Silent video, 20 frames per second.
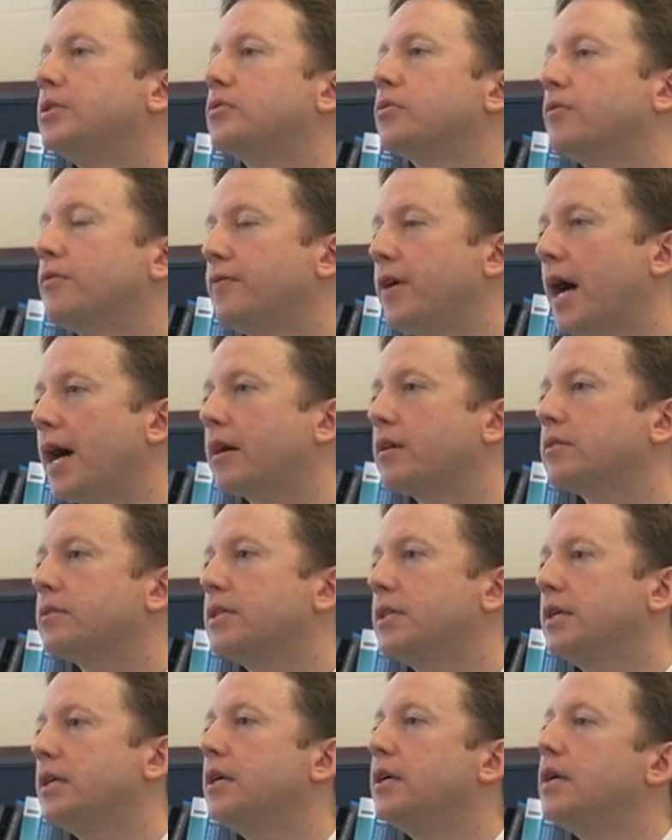School
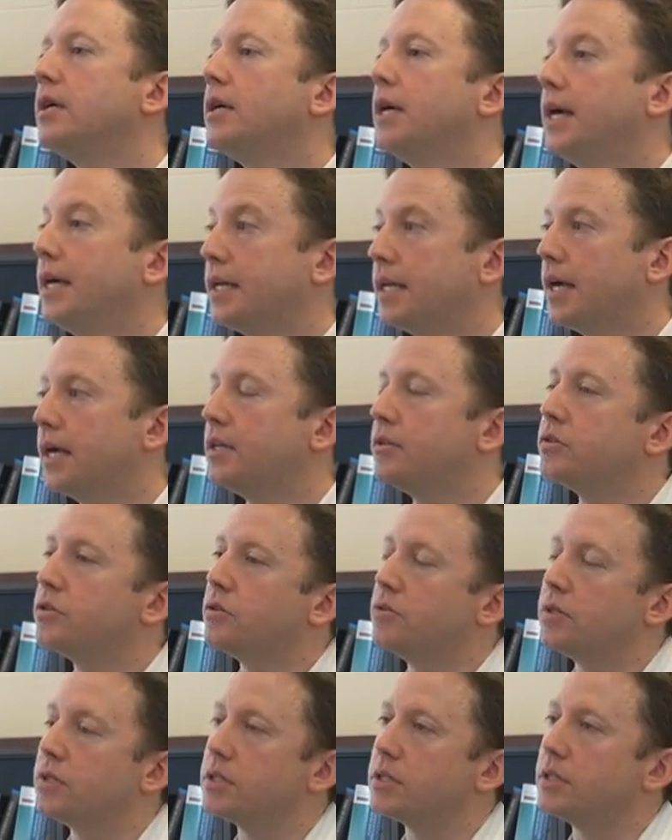faculty engage
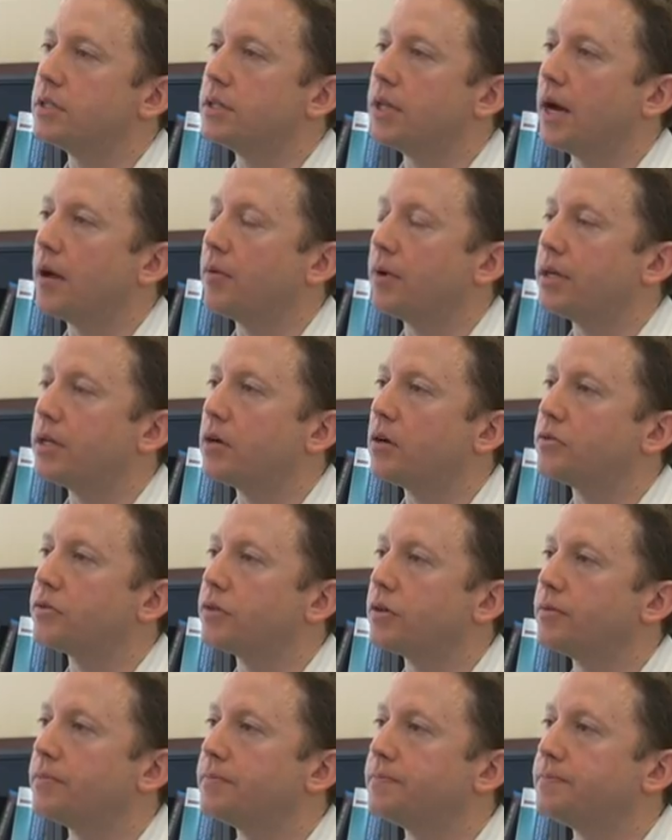students in that way also.